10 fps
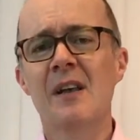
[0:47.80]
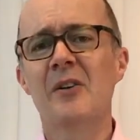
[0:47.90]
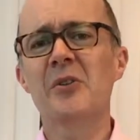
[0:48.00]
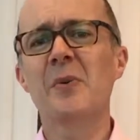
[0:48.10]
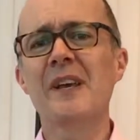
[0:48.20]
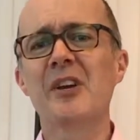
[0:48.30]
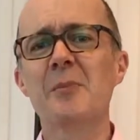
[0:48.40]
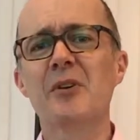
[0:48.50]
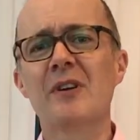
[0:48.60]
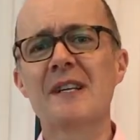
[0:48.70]
You know the way you
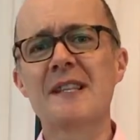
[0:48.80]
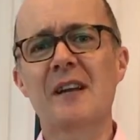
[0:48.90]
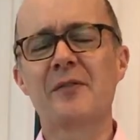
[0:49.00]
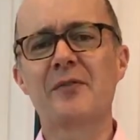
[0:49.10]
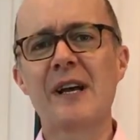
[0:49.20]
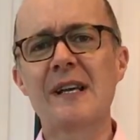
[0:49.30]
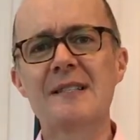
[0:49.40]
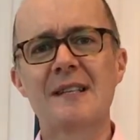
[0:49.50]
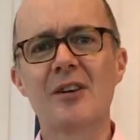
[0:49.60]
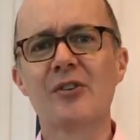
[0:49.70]
come across that phrase
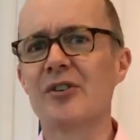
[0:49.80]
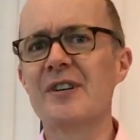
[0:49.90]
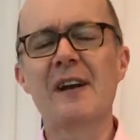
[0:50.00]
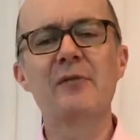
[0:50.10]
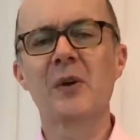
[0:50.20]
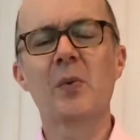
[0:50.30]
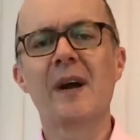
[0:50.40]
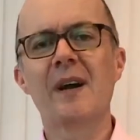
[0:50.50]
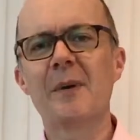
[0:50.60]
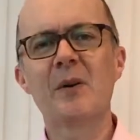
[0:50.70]
that's uttered
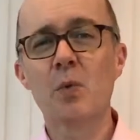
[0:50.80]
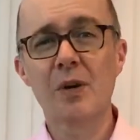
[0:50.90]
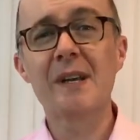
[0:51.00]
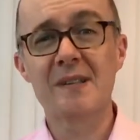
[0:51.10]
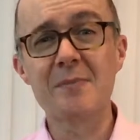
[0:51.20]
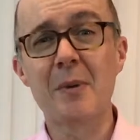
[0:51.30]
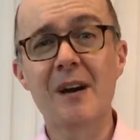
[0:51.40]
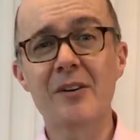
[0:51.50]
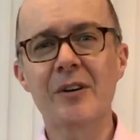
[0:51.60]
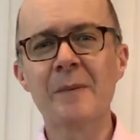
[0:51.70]
everywhere about working
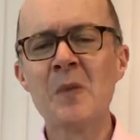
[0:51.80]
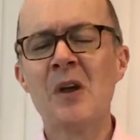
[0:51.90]
smarter?